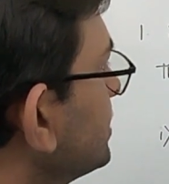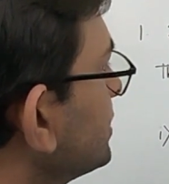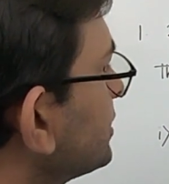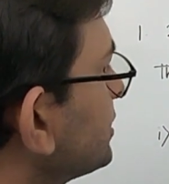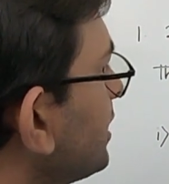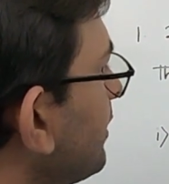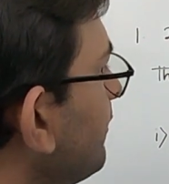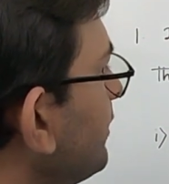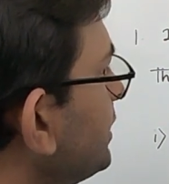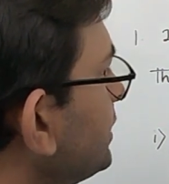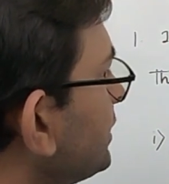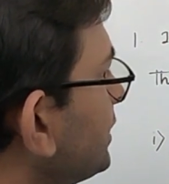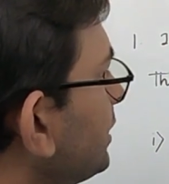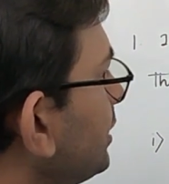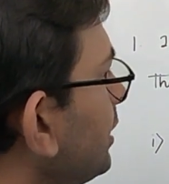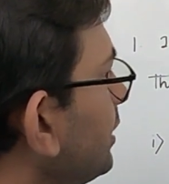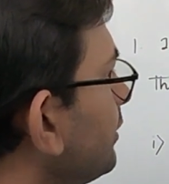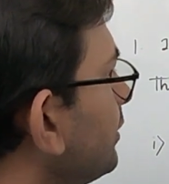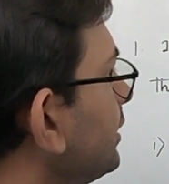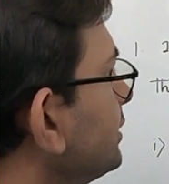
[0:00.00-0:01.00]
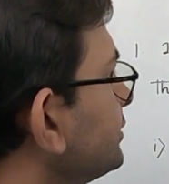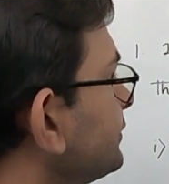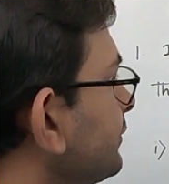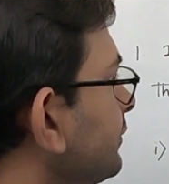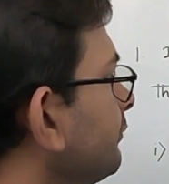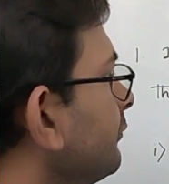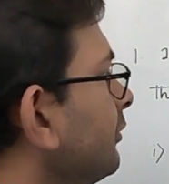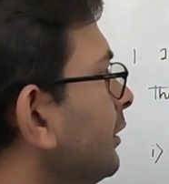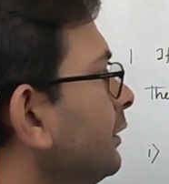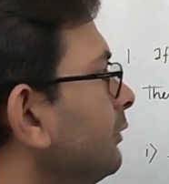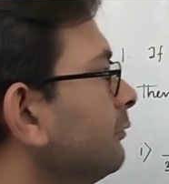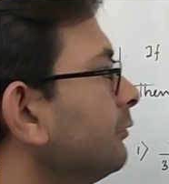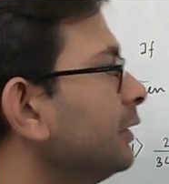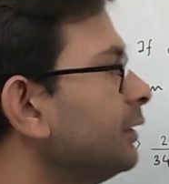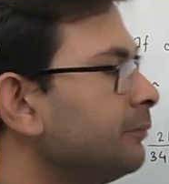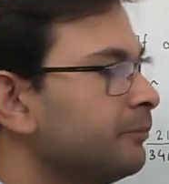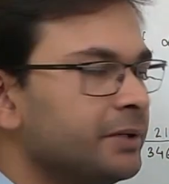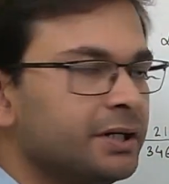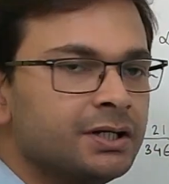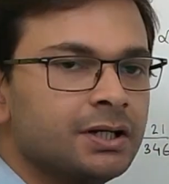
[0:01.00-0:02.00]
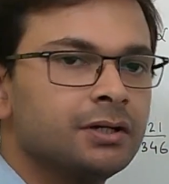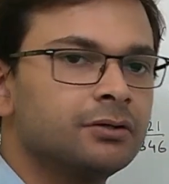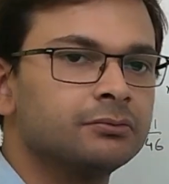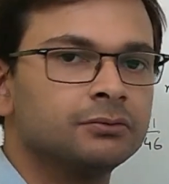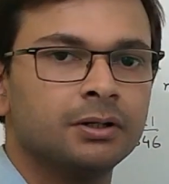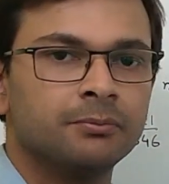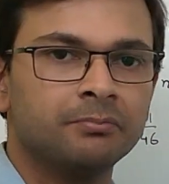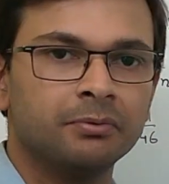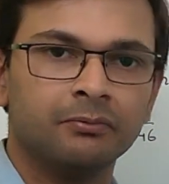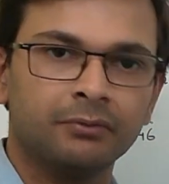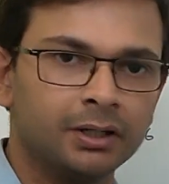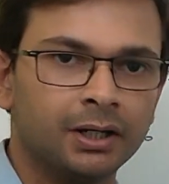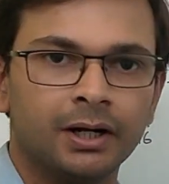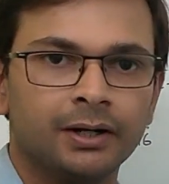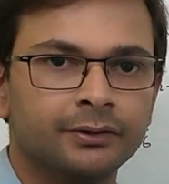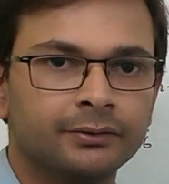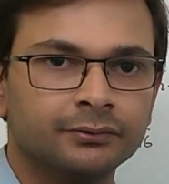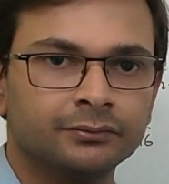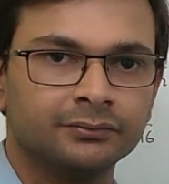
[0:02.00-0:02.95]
summation r runs from 1 to n beta to the power r.